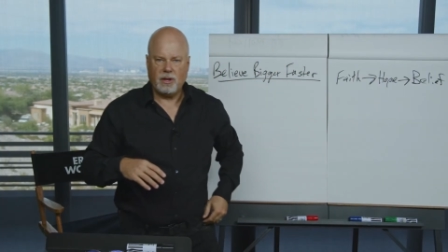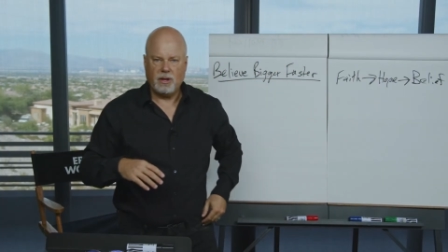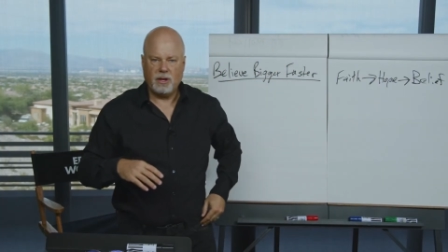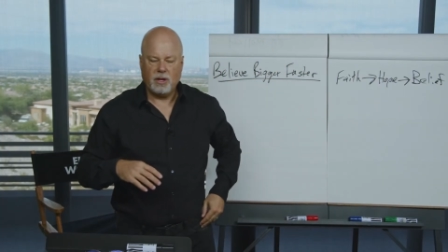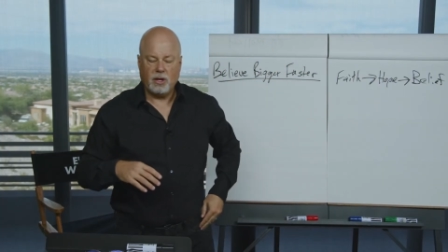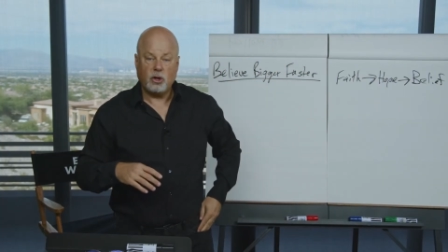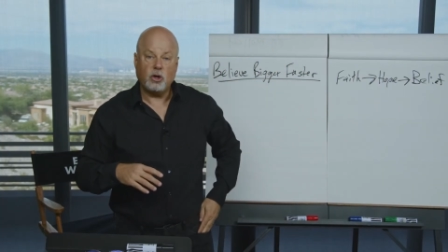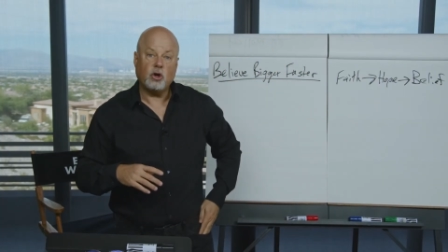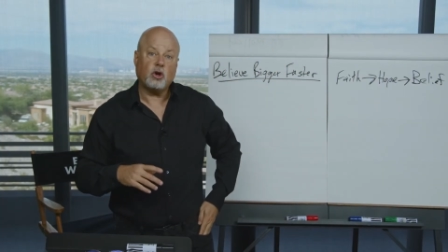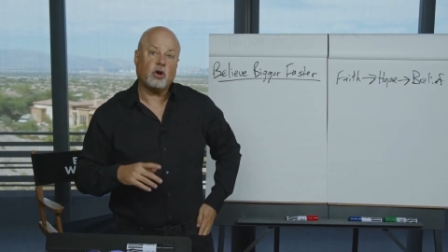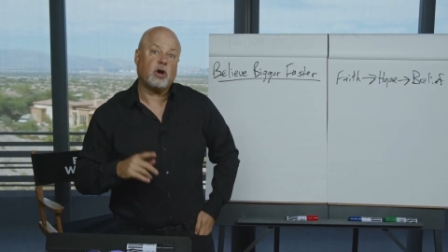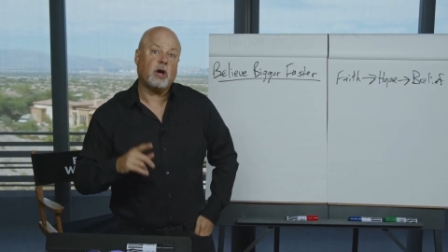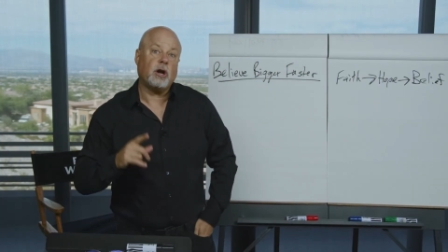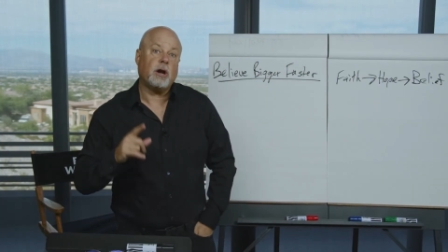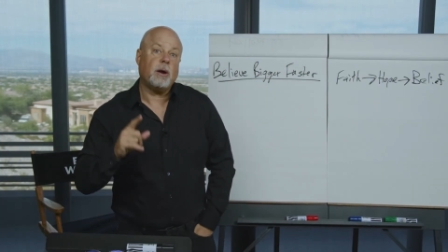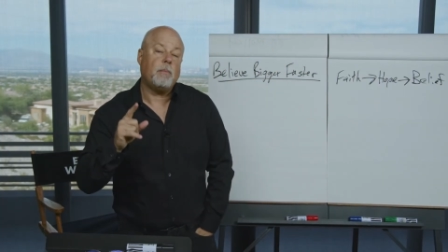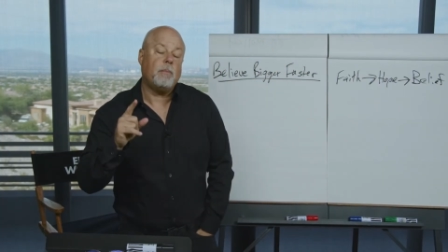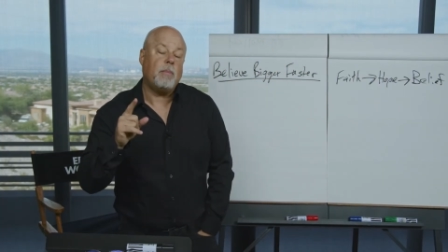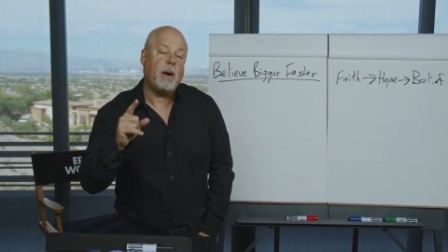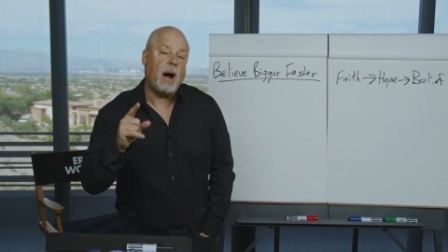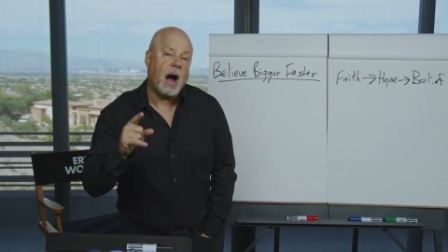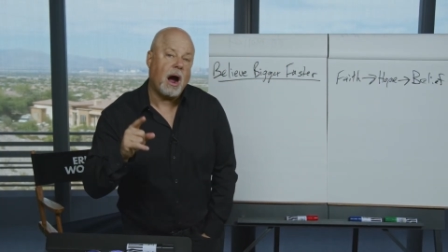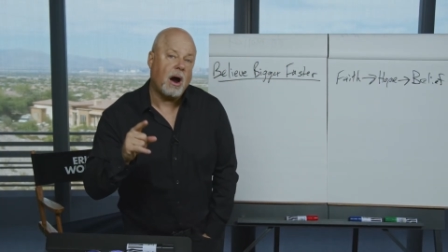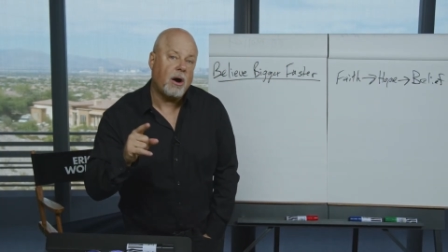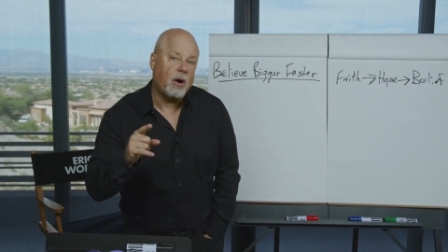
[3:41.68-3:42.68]
You're going to
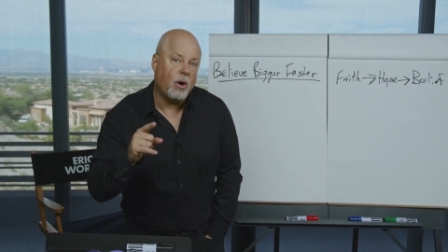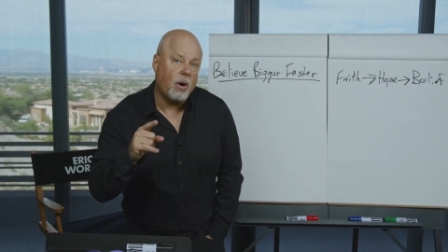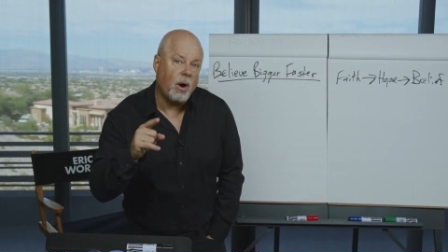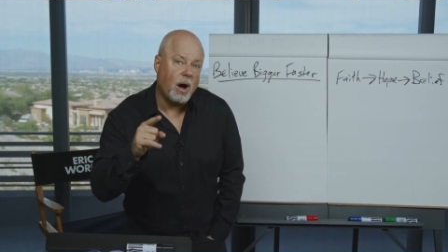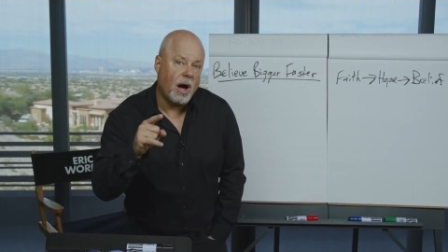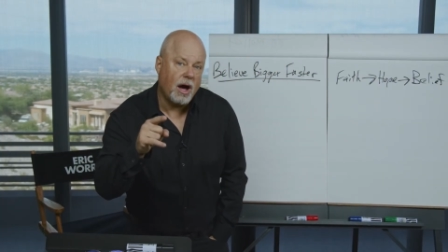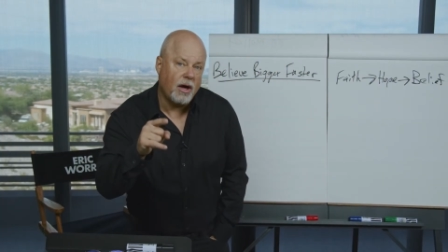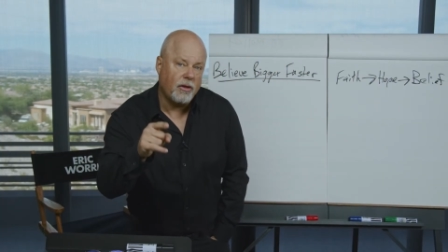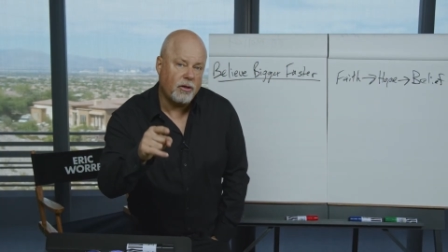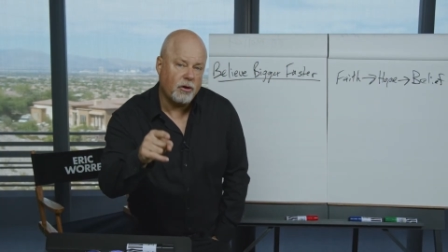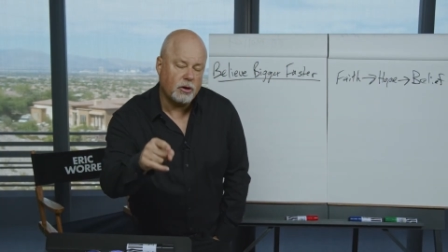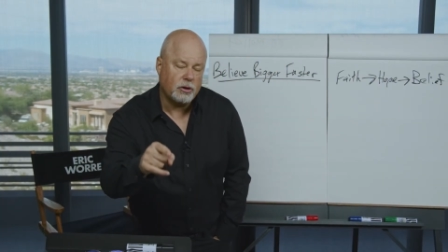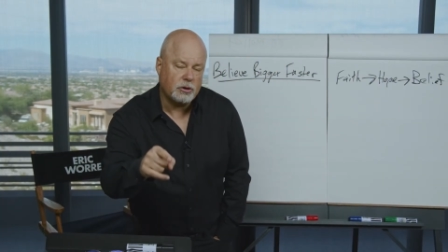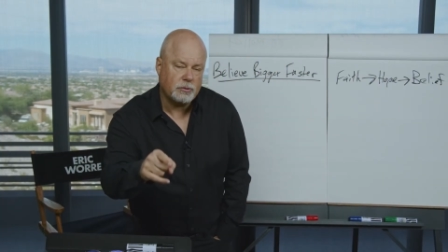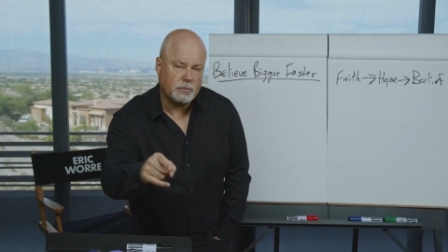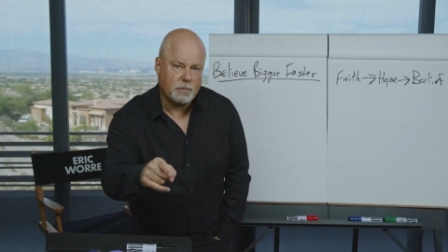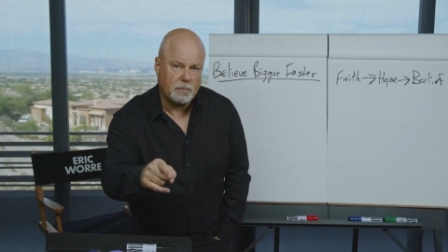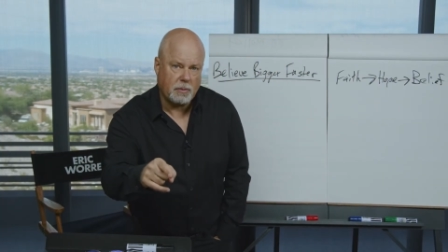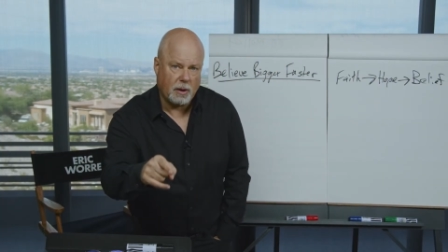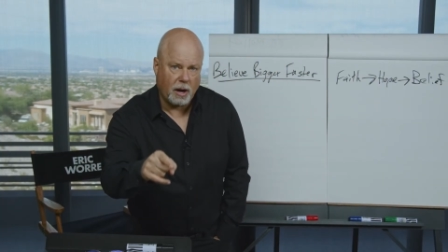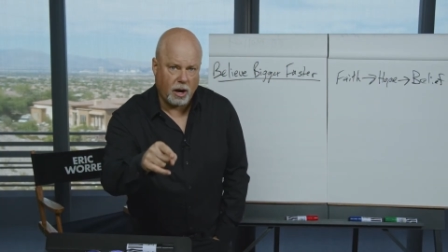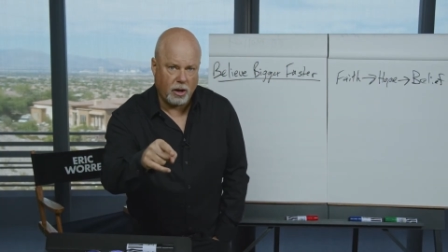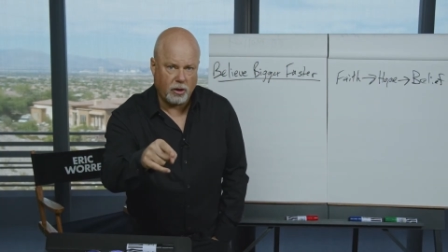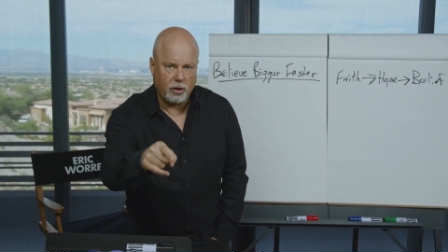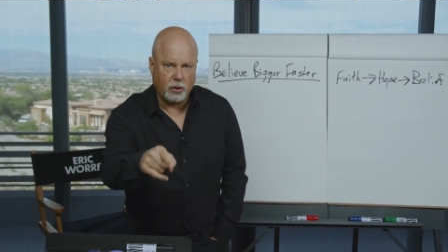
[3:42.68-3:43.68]
borrow
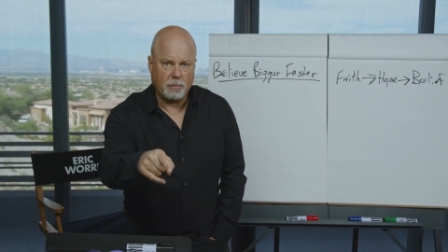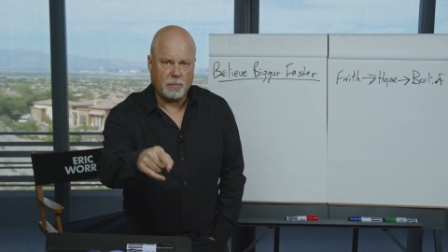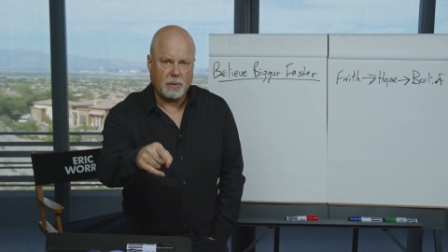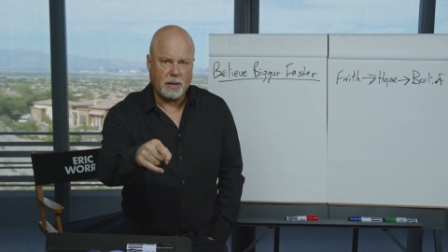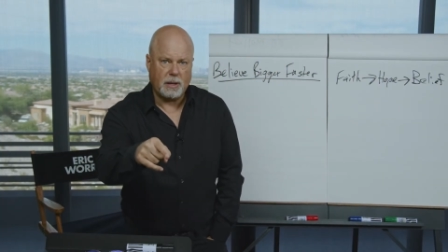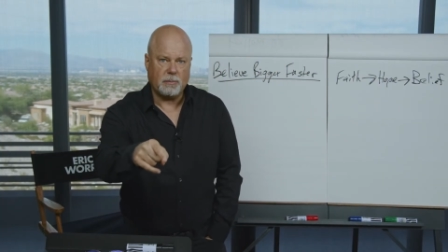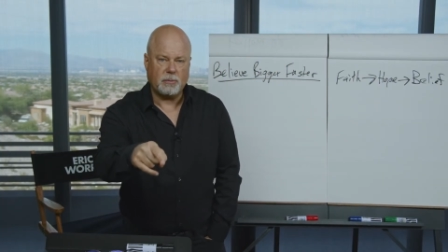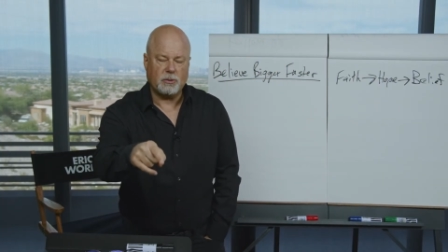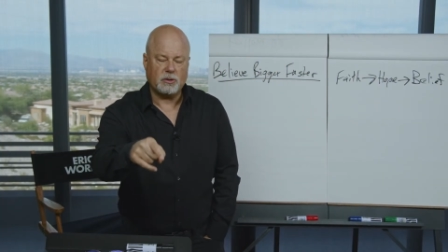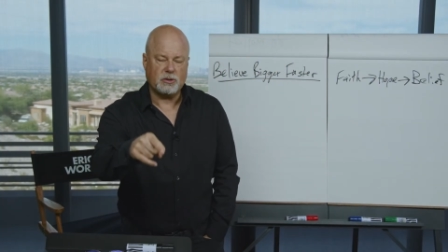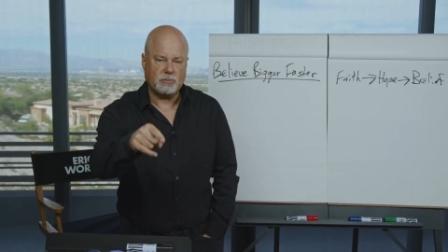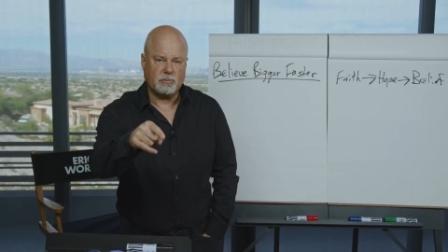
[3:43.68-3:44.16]
other people's